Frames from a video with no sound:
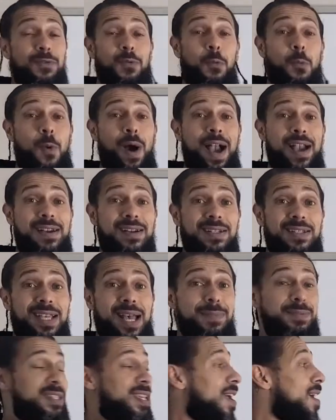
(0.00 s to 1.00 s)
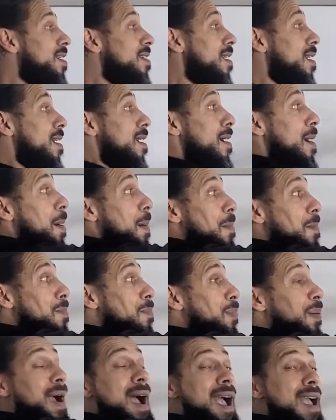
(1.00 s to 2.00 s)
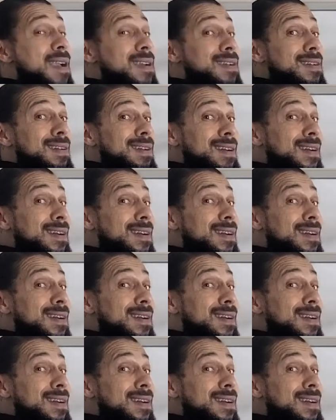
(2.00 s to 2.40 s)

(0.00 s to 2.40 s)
Y-intercept 10, bang,